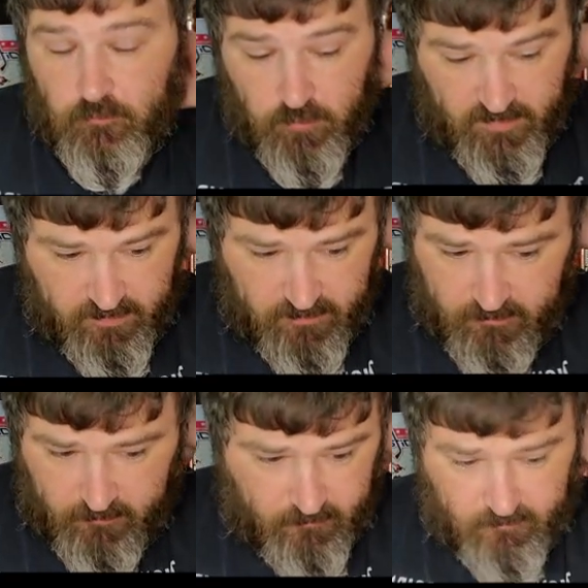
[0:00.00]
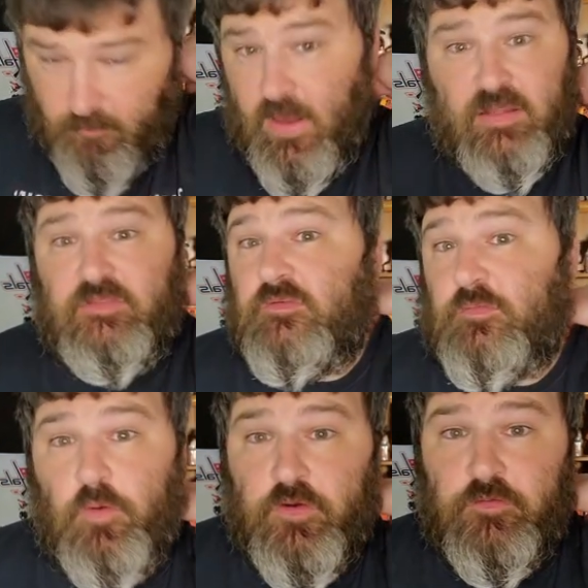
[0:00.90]
with surrounding this
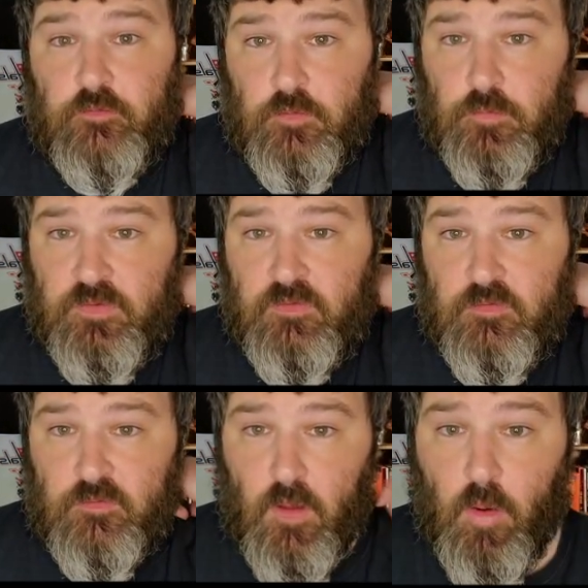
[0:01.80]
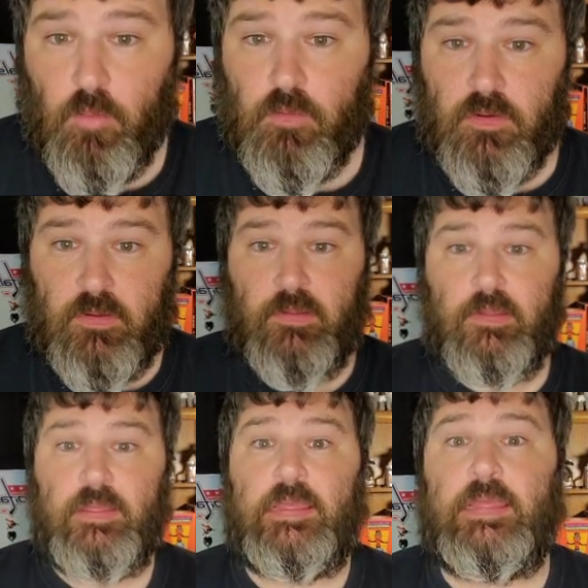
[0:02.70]
Voyager loop. So,
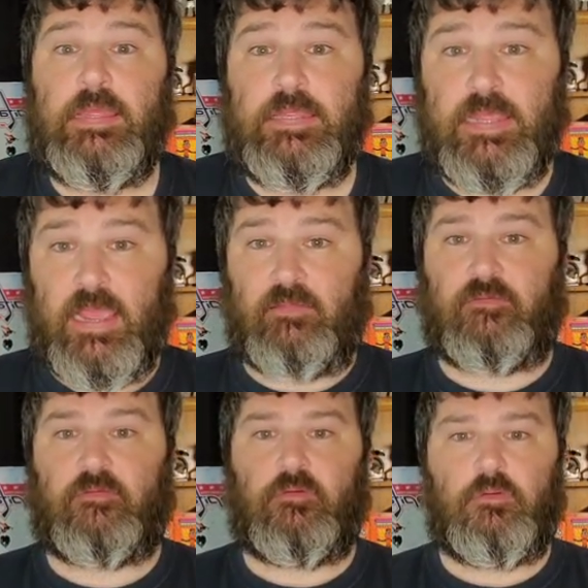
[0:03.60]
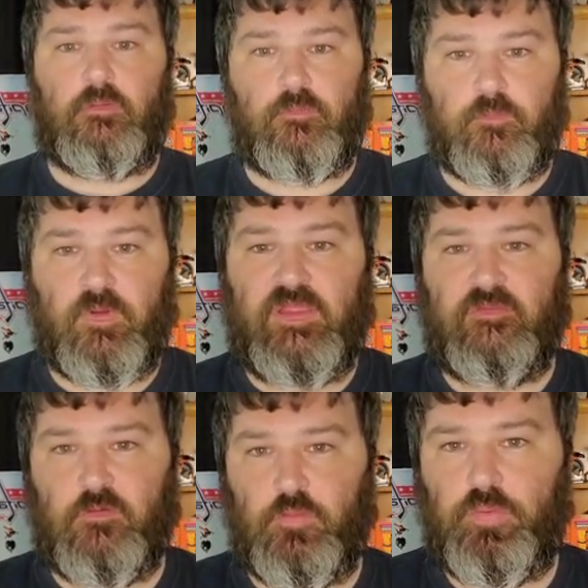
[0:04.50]
yes, free
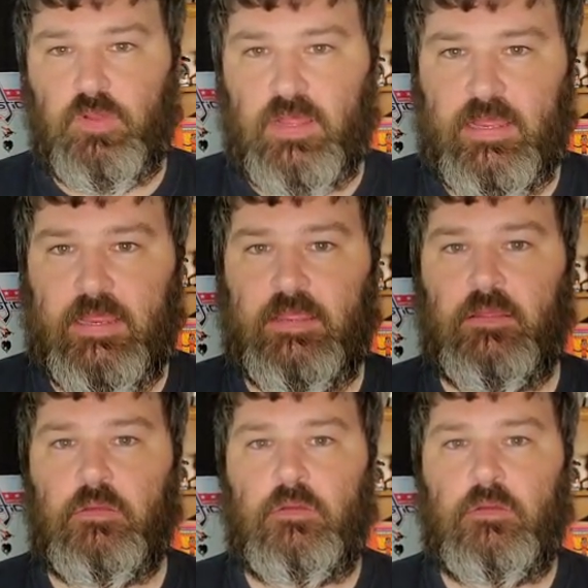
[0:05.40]
to play